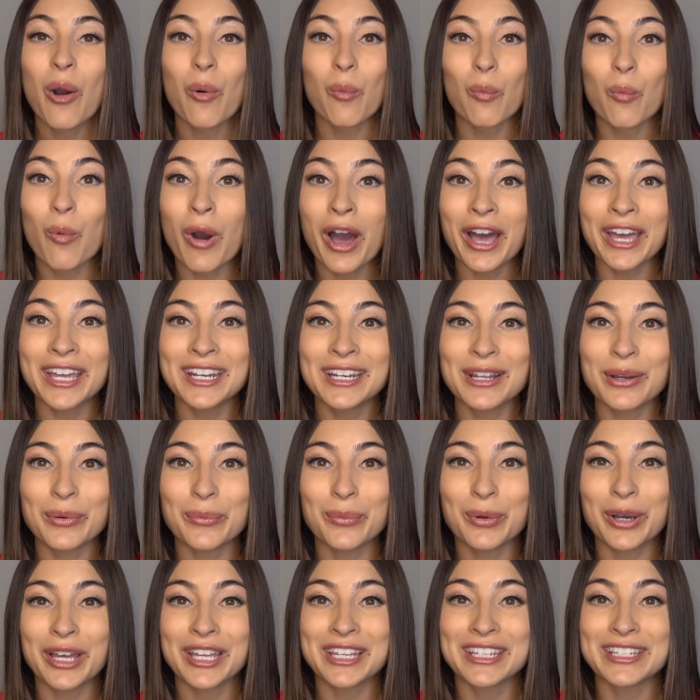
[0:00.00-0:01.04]
One
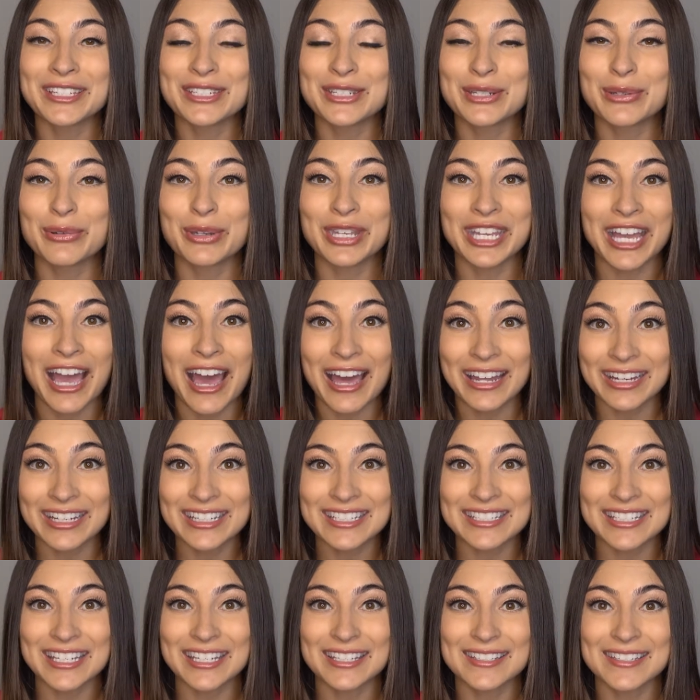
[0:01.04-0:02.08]
was doing
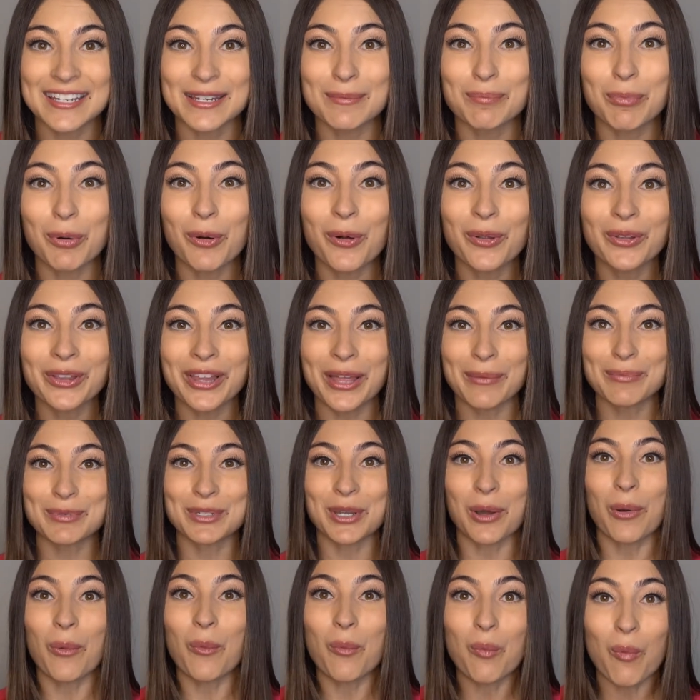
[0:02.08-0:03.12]
unassisted pull-ups,
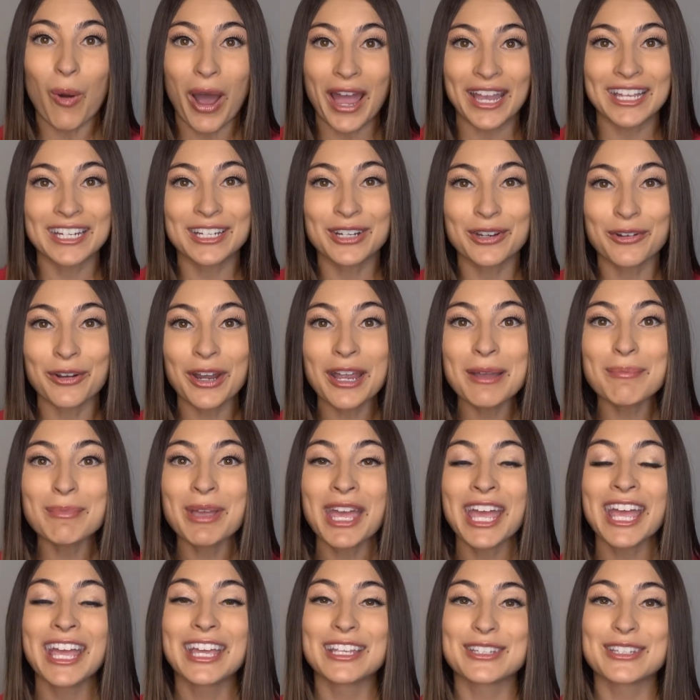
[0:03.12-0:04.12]
a wide grip.